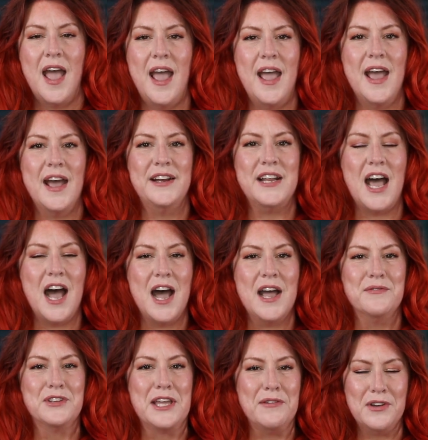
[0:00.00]
And
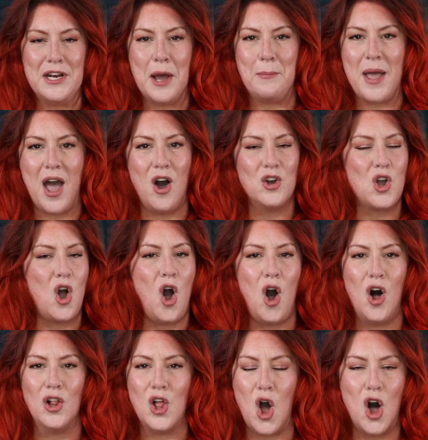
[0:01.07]
I've given up
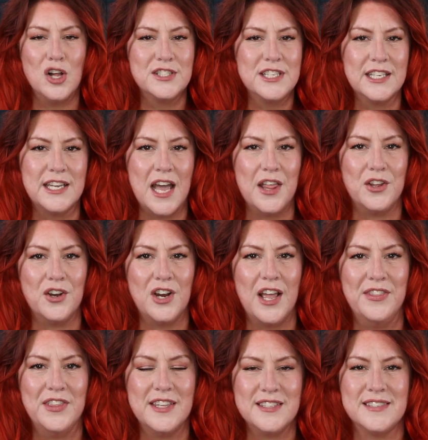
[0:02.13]
alcohol altogether
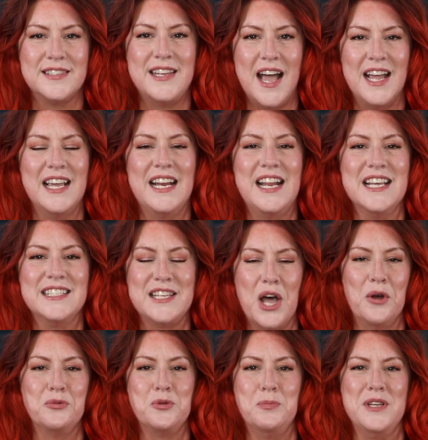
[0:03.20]
and this diet has
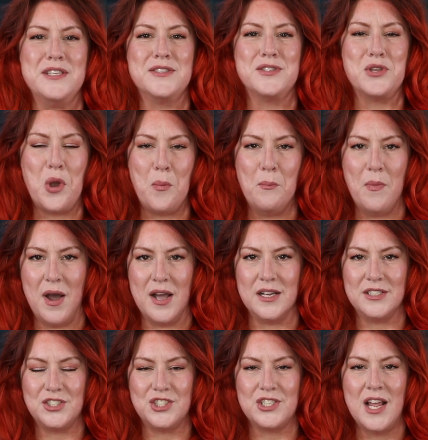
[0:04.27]
helped me so
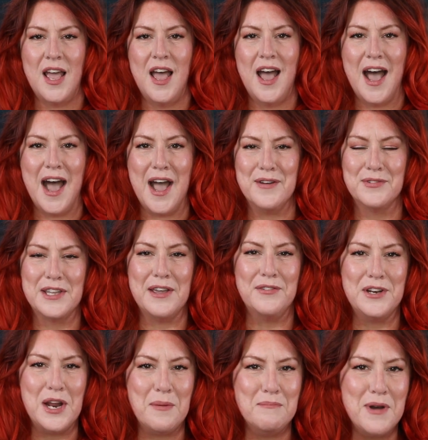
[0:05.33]
much. I've
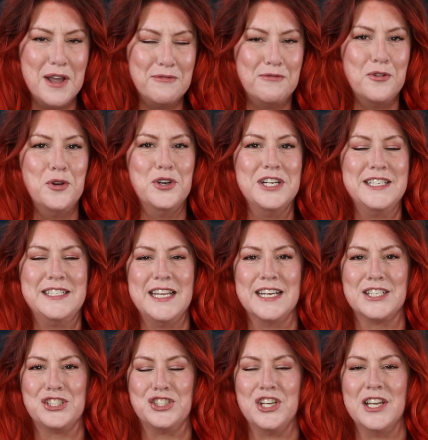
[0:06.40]
given up my food
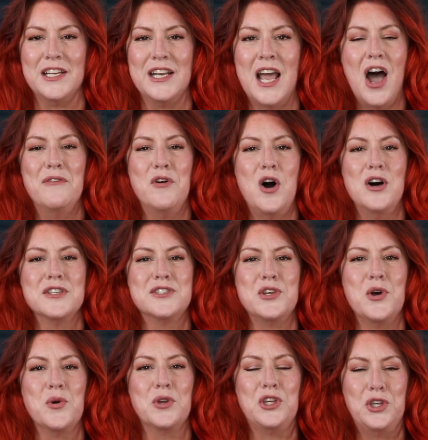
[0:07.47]
addiction. I've
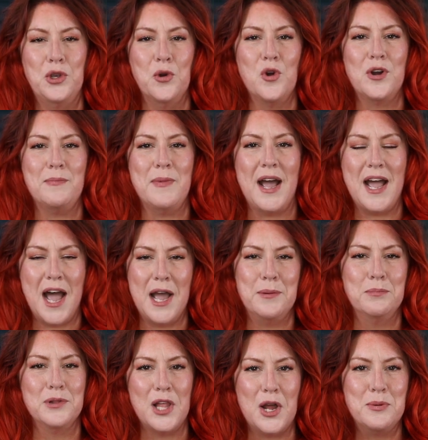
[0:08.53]
also cured my high
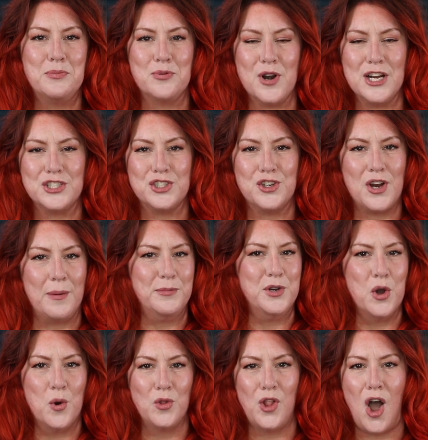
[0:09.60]
blood pressure. I'm
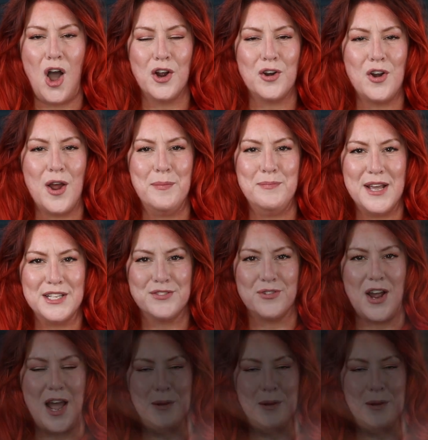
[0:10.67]
no longer on meds for